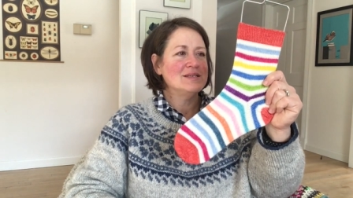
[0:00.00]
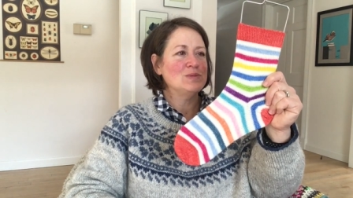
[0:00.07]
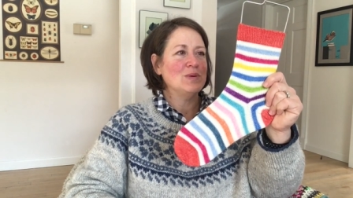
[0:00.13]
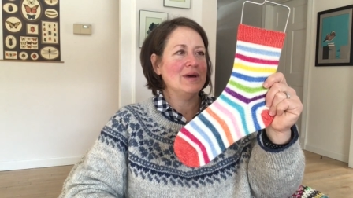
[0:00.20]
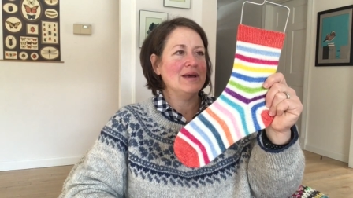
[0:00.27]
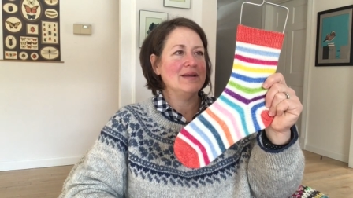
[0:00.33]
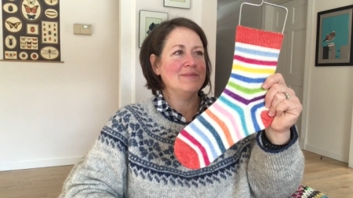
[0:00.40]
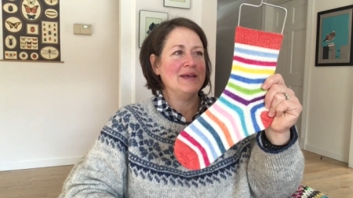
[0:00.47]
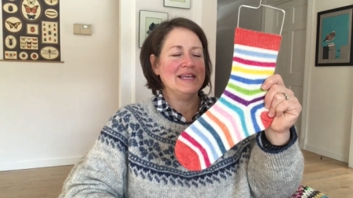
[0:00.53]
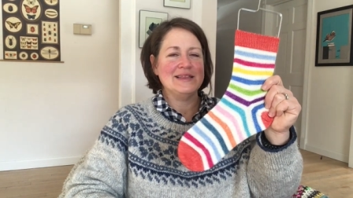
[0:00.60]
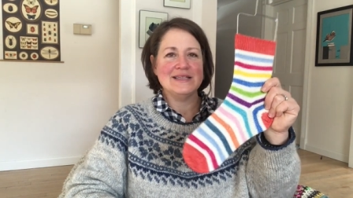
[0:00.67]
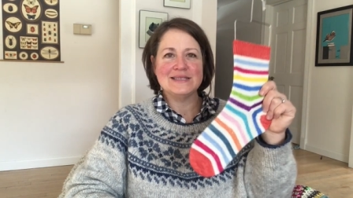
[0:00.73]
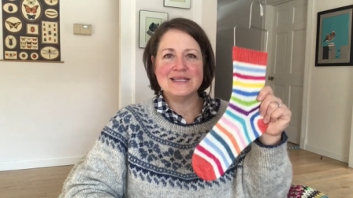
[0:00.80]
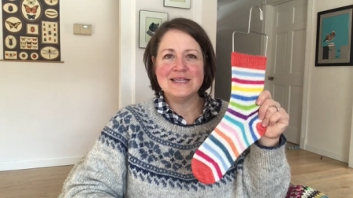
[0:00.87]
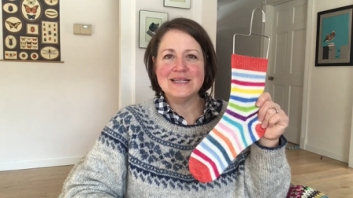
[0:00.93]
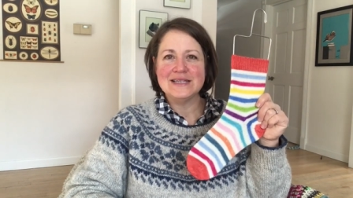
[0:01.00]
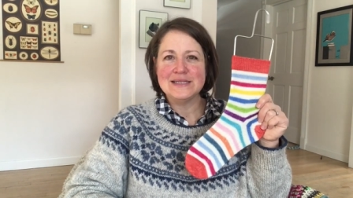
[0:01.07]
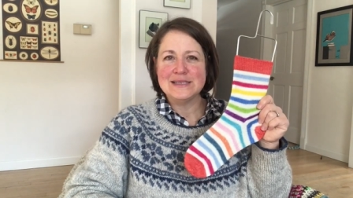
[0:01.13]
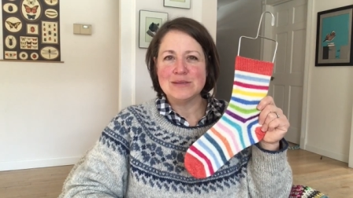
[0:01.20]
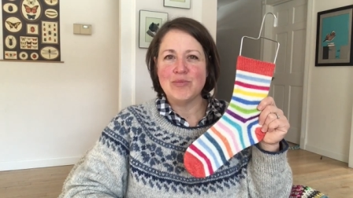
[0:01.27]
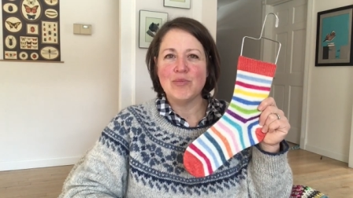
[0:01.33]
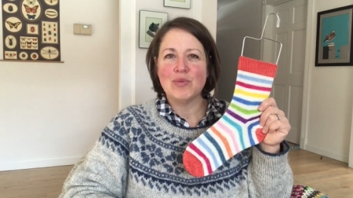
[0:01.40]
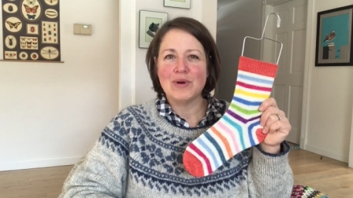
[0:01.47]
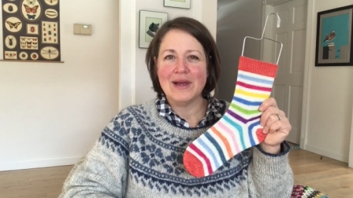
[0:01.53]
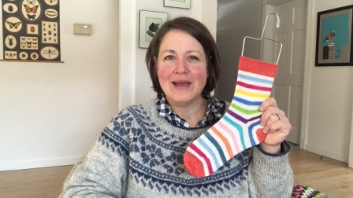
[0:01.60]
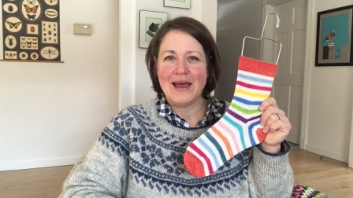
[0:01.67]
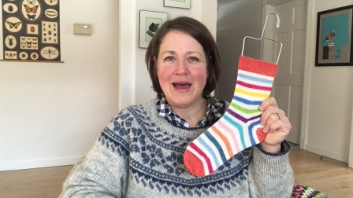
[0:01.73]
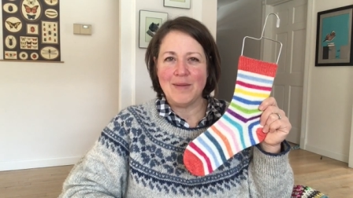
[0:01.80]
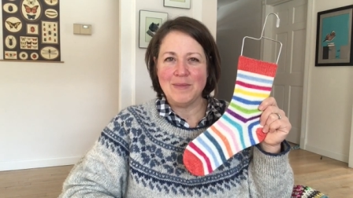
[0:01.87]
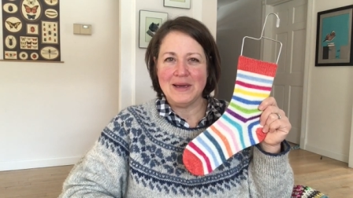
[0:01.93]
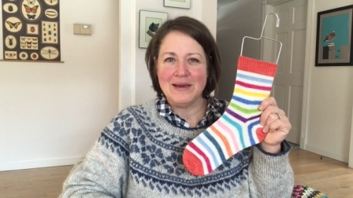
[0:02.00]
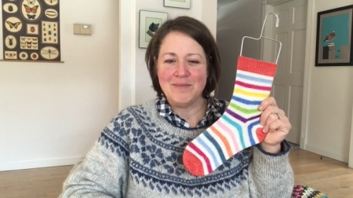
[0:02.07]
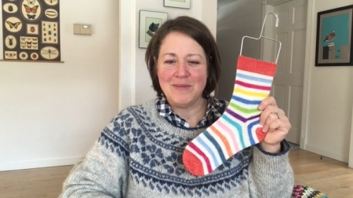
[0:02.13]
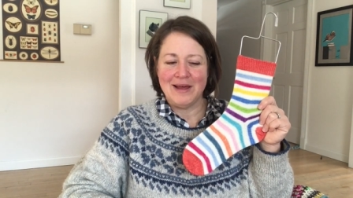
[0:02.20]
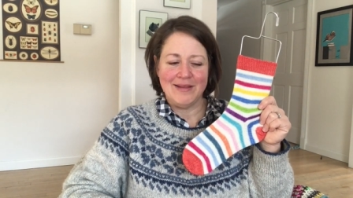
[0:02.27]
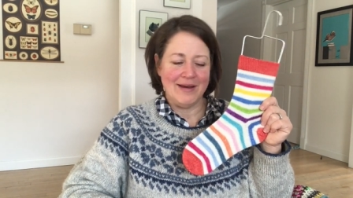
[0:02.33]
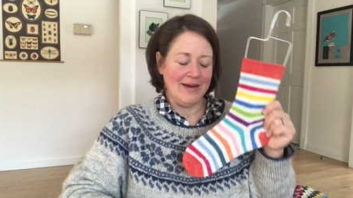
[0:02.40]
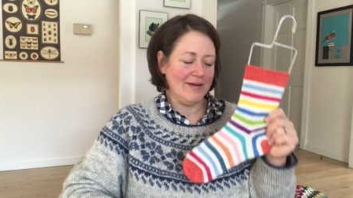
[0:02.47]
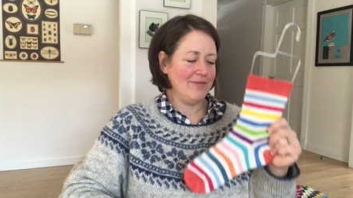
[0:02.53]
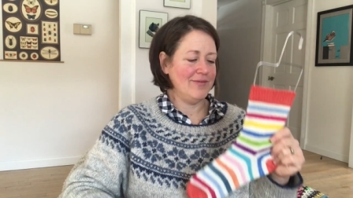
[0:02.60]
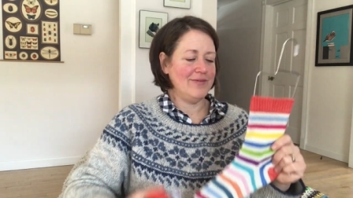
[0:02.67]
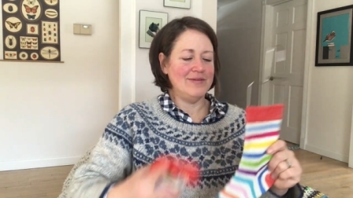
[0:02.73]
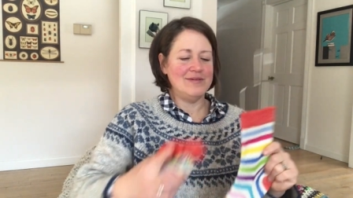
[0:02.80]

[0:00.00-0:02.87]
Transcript: why I made these. I needed some bright happy in my life.